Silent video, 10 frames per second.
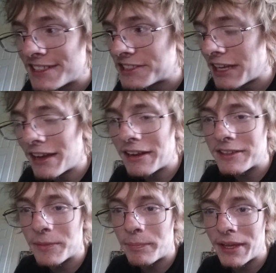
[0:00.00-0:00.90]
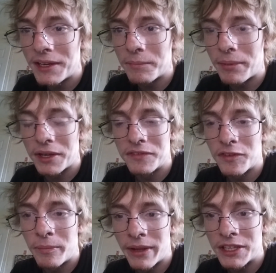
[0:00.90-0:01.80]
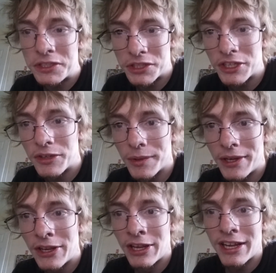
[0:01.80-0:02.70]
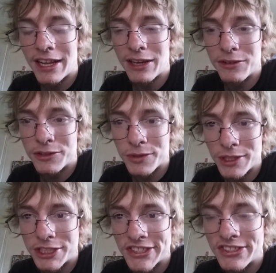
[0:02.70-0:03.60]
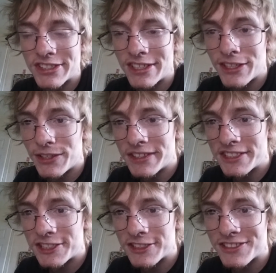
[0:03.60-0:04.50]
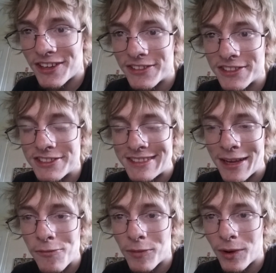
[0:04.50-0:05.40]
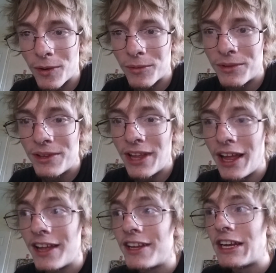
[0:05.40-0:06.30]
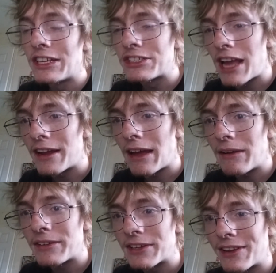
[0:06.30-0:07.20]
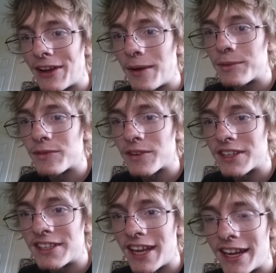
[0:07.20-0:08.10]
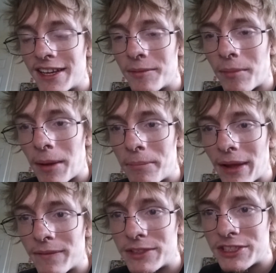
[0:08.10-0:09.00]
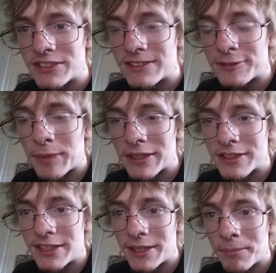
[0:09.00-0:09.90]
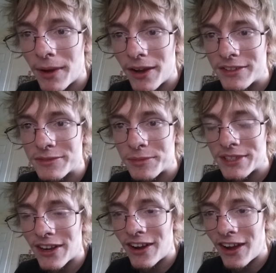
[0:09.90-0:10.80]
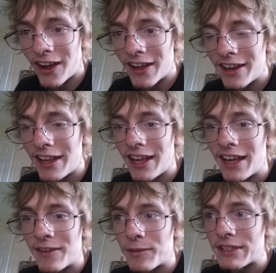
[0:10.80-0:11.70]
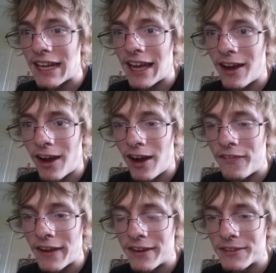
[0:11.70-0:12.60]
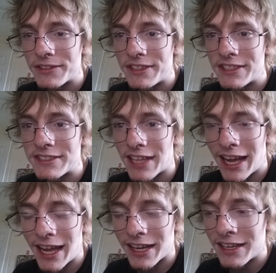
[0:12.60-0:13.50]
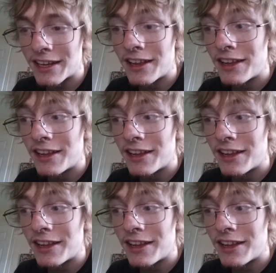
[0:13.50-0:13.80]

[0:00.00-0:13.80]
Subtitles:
Shout out to peanut butter for being sugary and nutritious and delicious all in the same roll. Shout out to cups for containing my beverages, especially mugs, when they're hot with that off handle to the side.